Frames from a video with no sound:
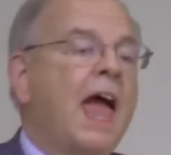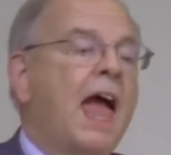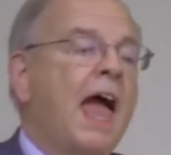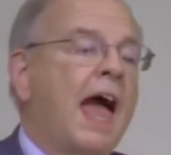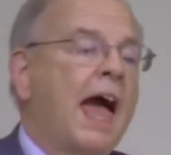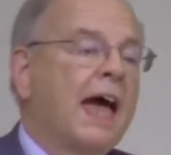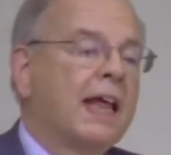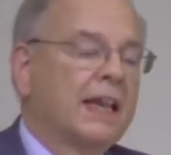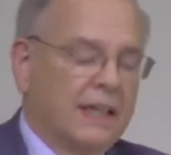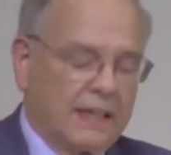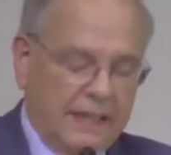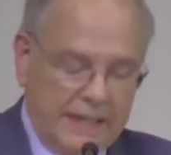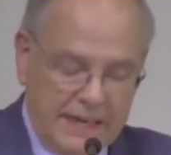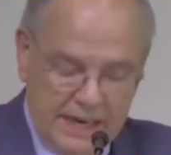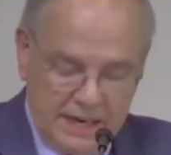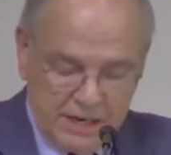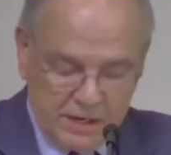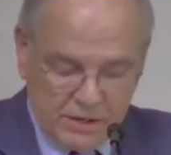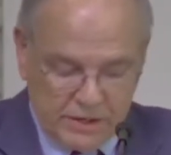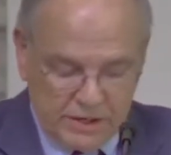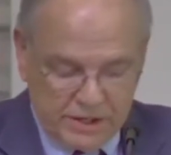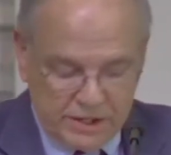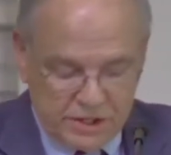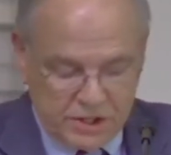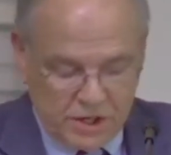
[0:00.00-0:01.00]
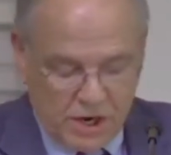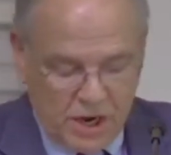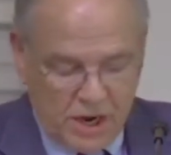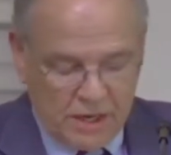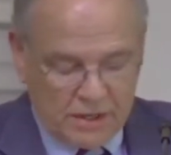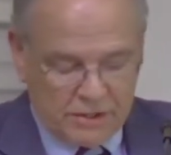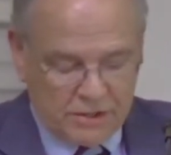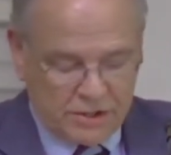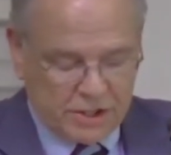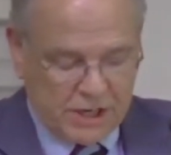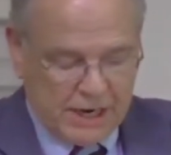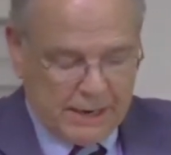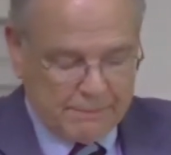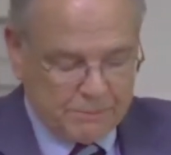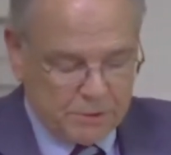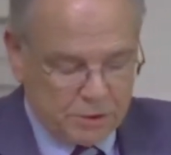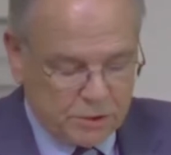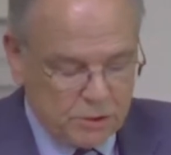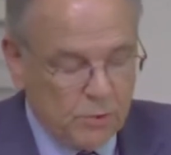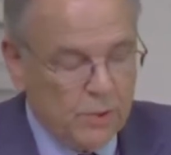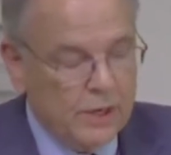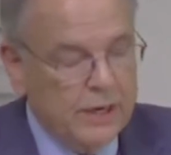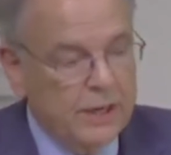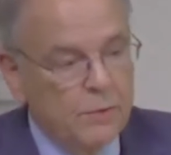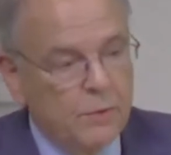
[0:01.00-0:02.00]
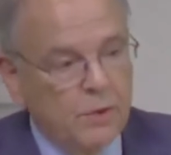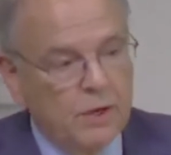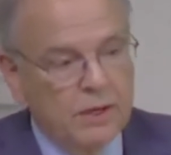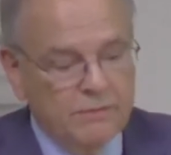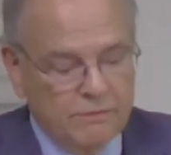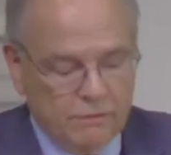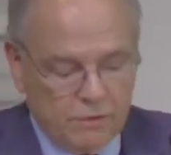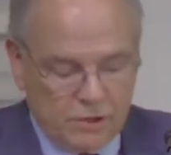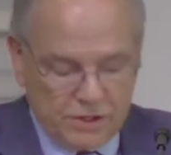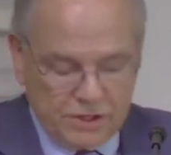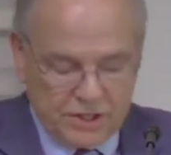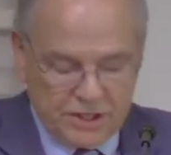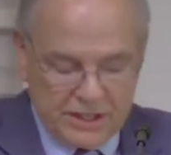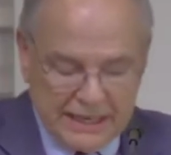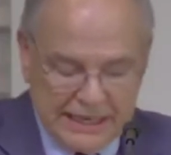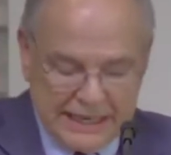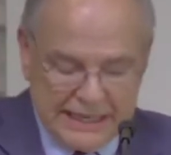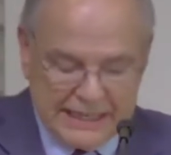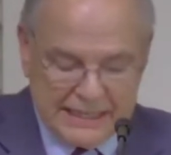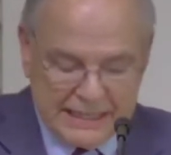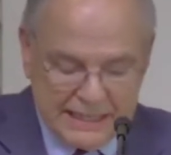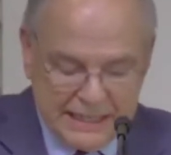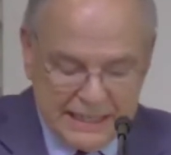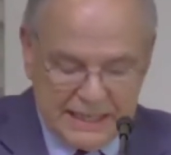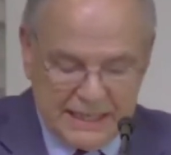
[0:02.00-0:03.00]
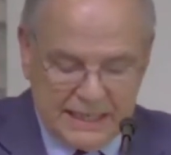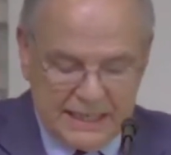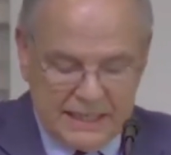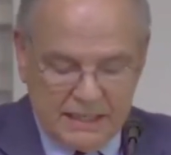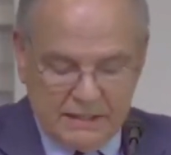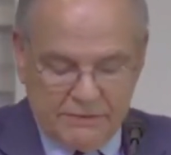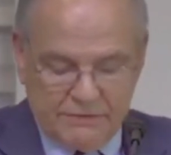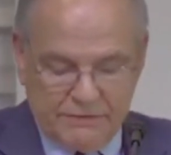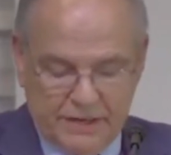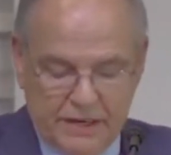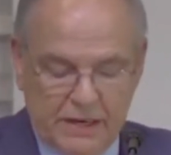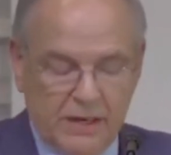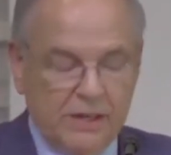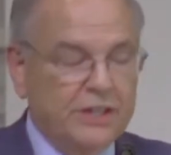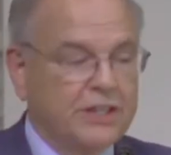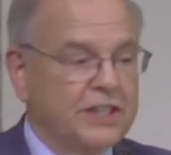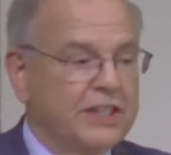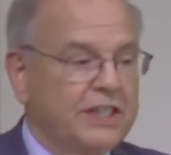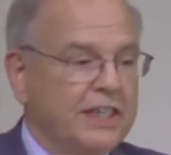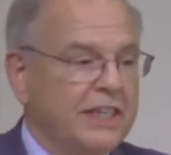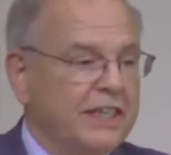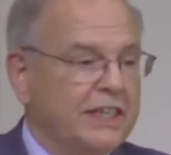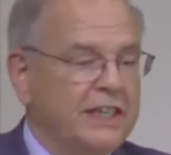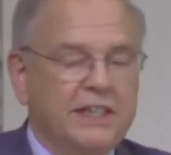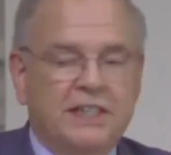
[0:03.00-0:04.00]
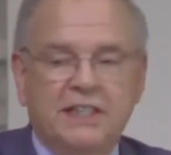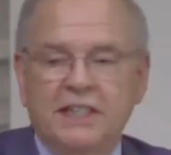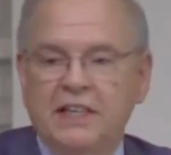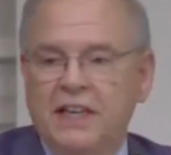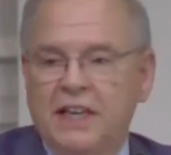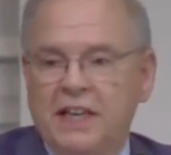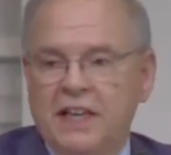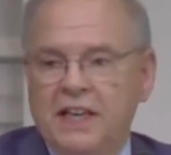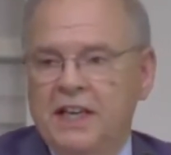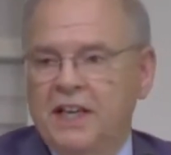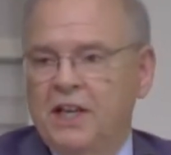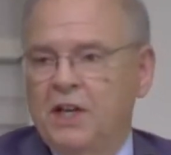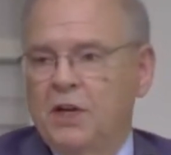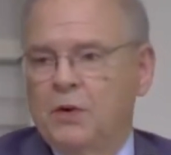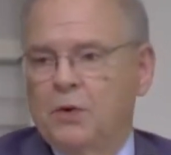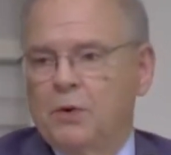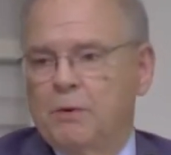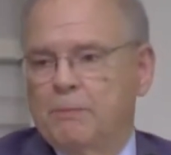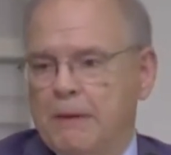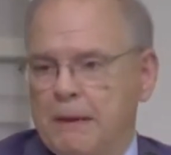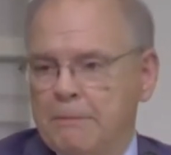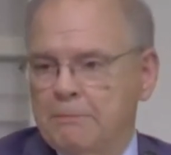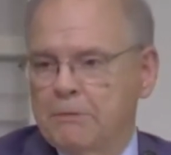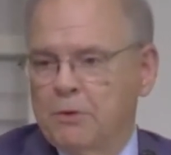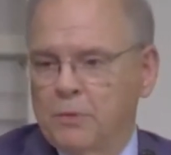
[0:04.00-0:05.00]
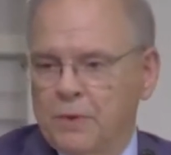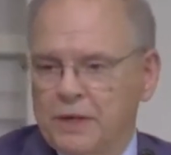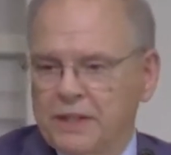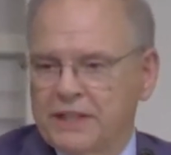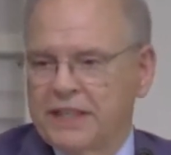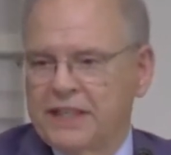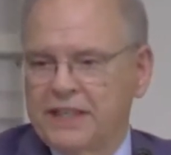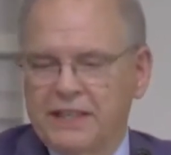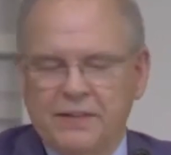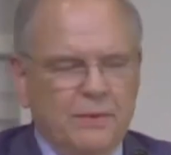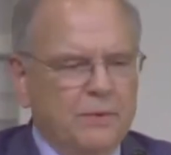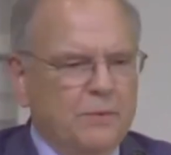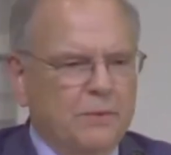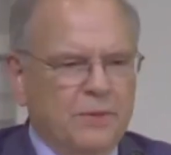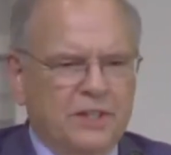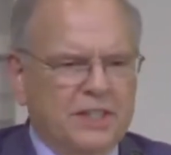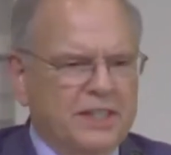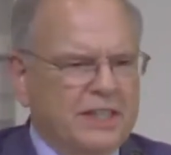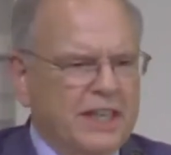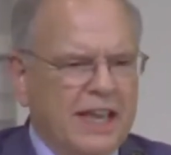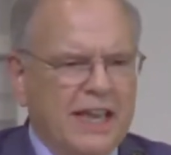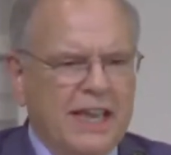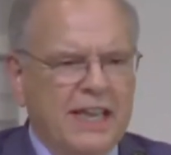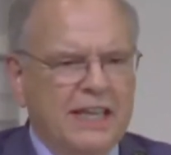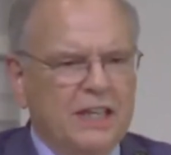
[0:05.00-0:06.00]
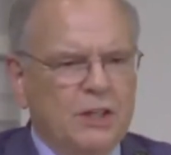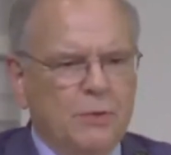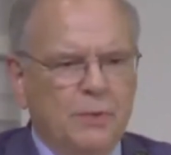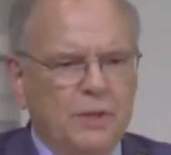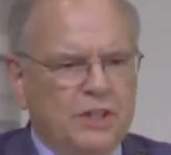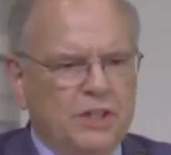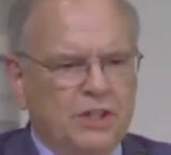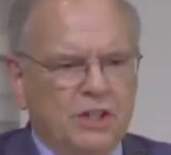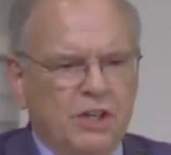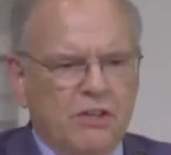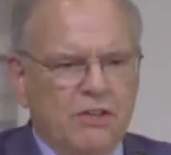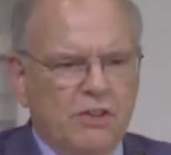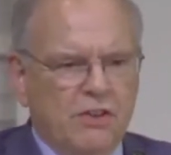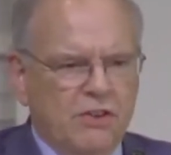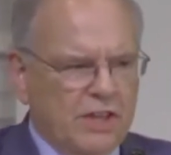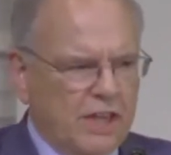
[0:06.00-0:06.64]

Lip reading: And later in John chapter 21, verse 19, the Pharisees, remember what they were saying to each other?